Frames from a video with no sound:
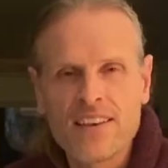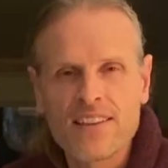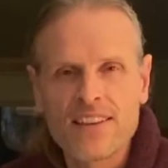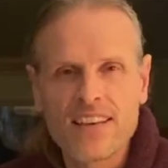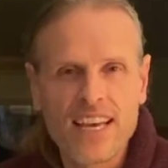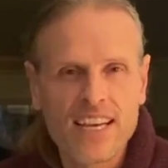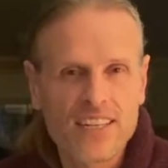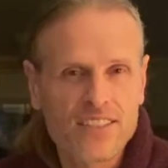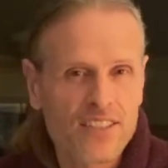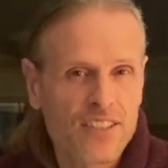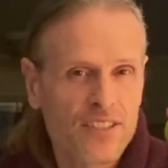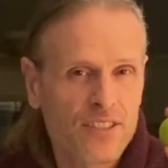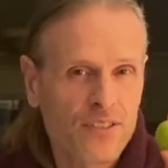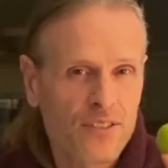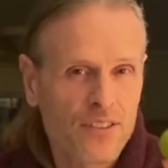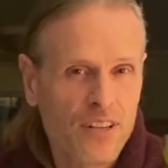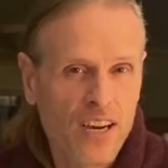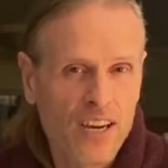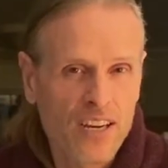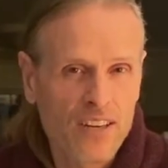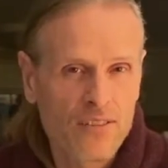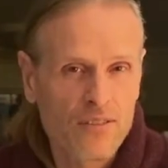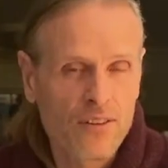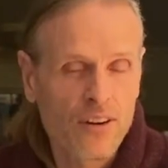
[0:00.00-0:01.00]
they actually do
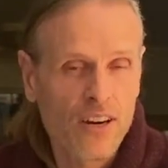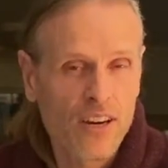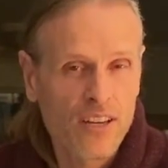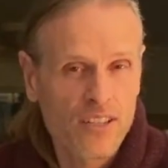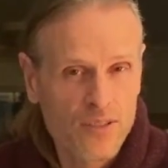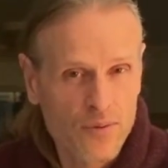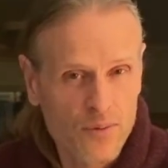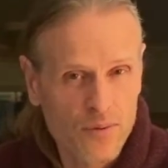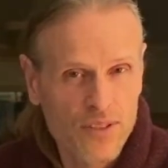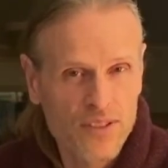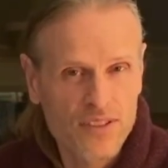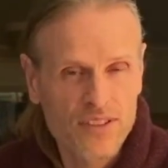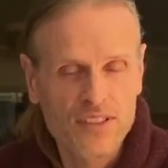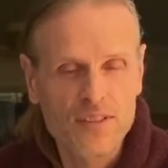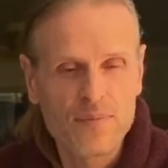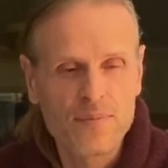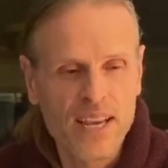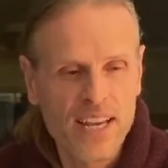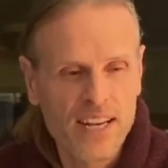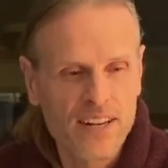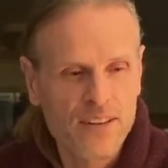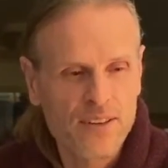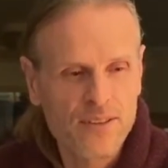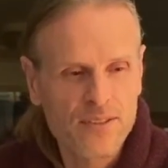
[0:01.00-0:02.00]
not cross with
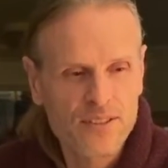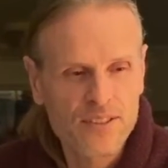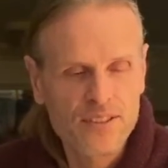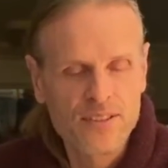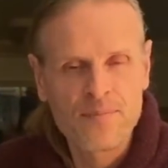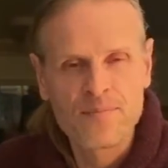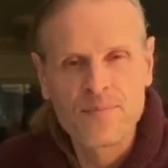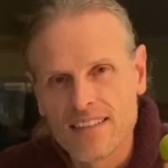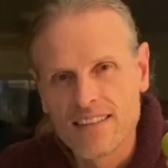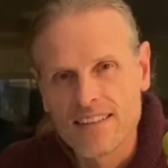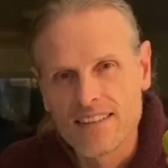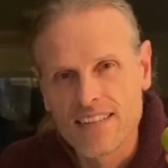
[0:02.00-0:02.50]
tomatoes.